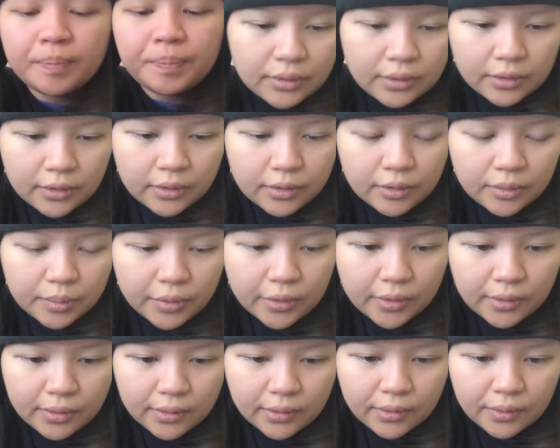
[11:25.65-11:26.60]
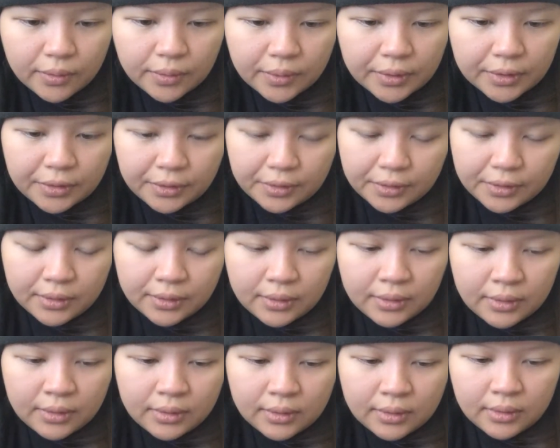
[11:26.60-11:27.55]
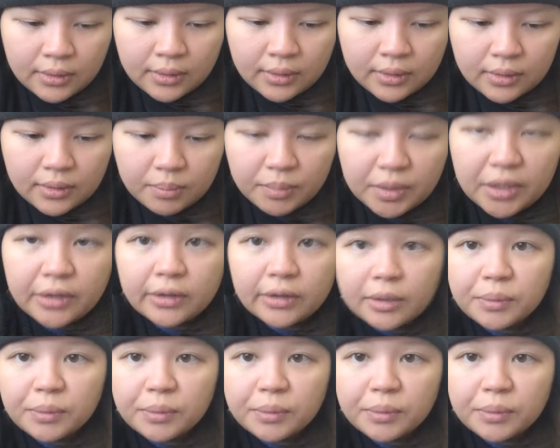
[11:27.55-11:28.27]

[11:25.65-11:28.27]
Another pro was being